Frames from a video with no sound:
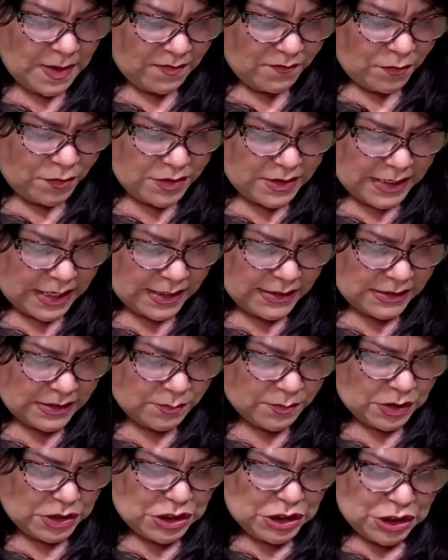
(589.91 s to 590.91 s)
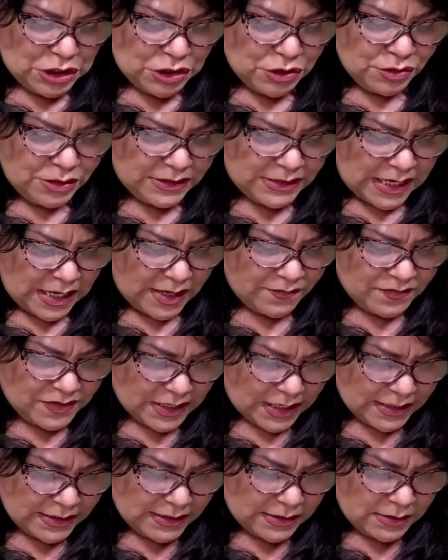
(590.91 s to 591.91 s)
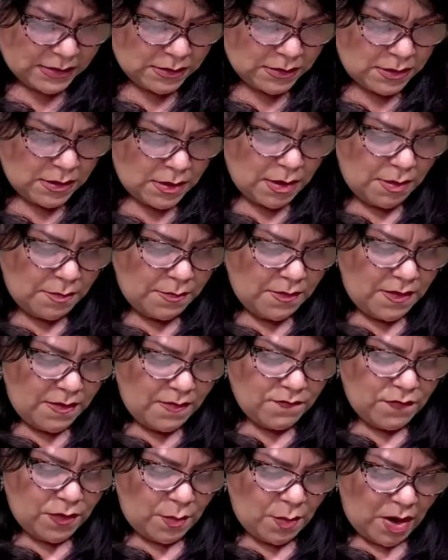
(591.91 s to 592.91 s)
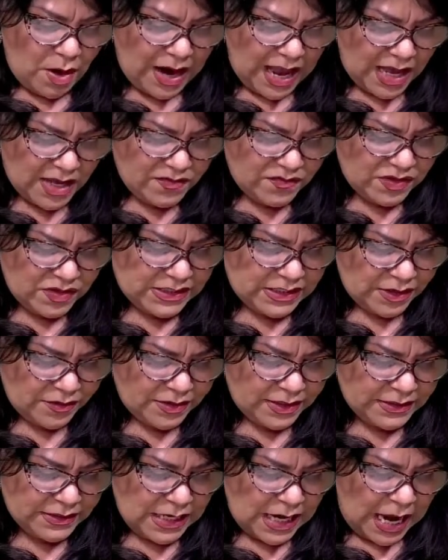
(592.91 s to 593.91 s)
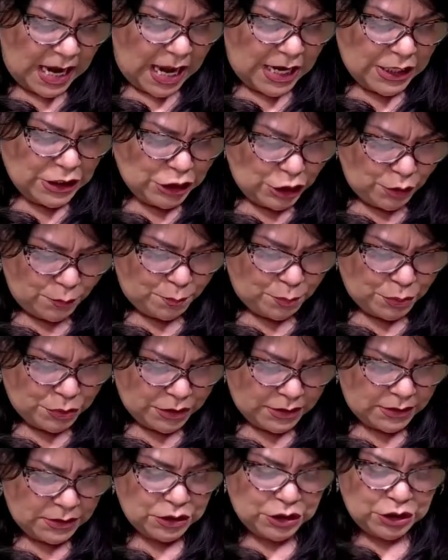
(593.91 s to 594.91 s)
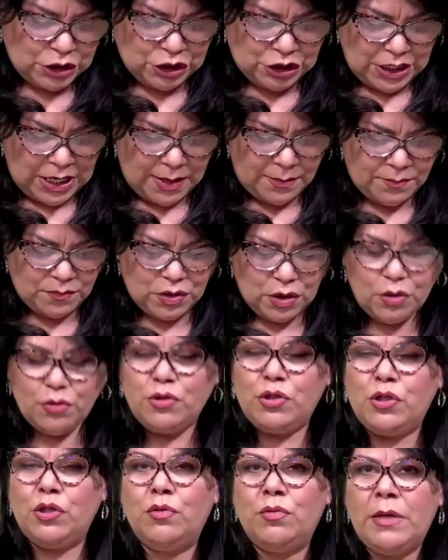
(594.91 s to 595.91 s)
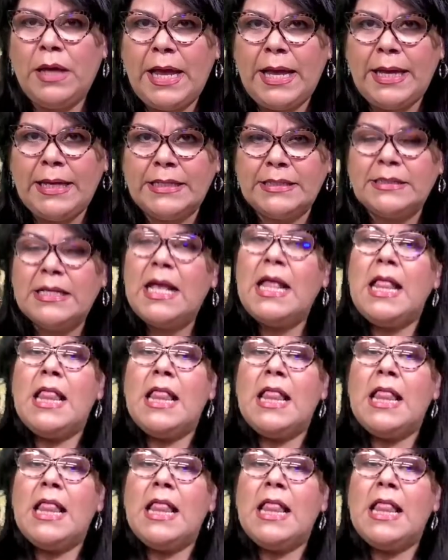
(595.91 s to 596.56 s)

Further down it says, But you saved us from our adversaries, and you put to shame those who hate us.